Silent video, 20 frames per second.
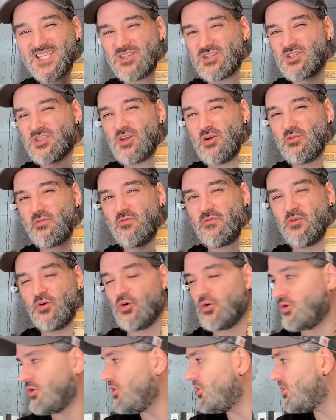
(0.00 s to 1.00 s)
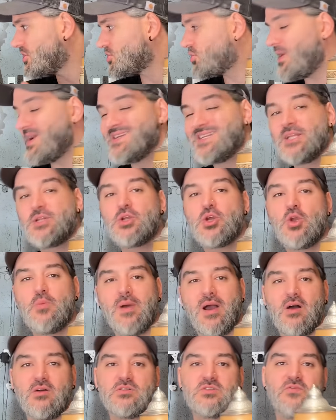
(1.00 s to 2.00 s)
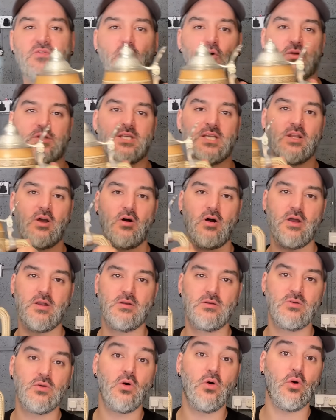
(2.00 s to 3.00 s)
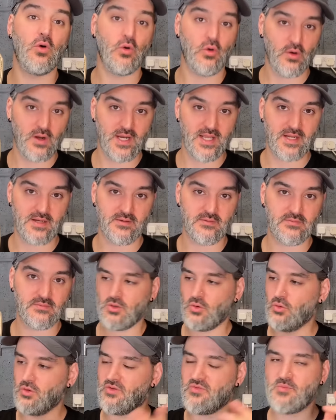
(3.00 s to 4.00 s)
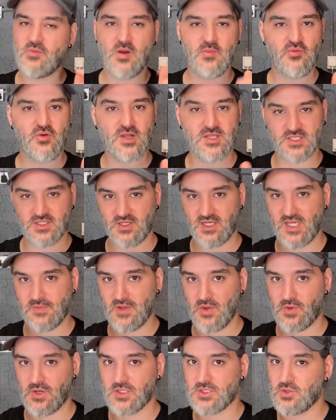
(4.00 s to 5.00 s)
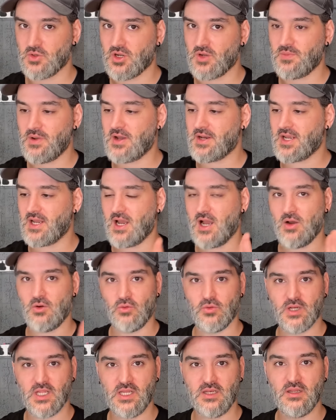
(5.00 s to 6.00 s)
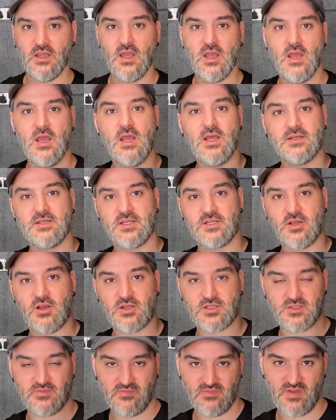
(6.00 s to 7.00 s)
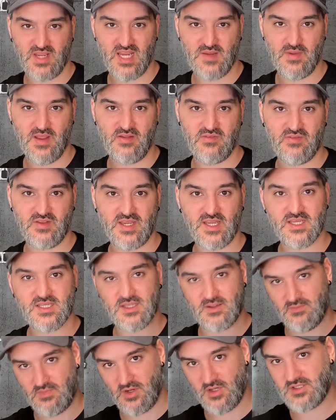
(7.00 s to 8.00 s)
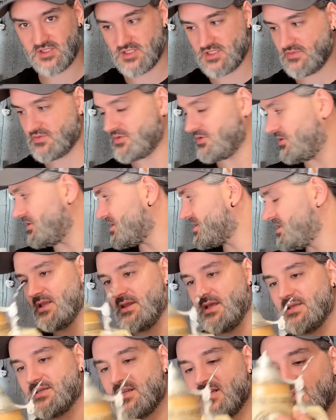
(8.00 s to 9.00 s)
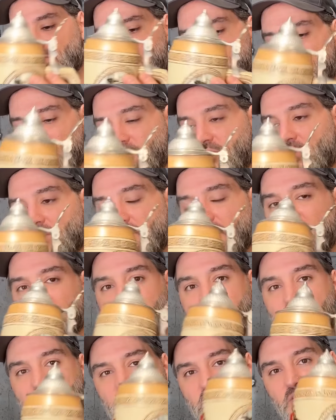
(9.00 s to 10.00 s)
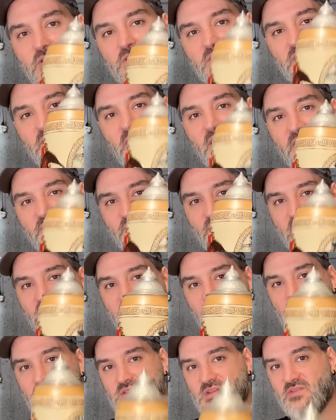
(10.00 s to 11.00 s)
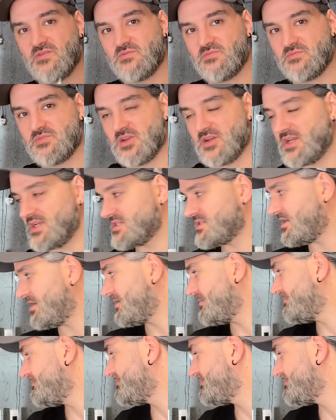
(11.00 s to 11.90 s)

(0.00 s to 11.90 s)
has sold for £22.49 all in. All of my prices on eBay when I talk about it are all in. Deduct some eBay fees and postage, of course. That's going to be probably under the 2 to 5 bracket once I've done it, so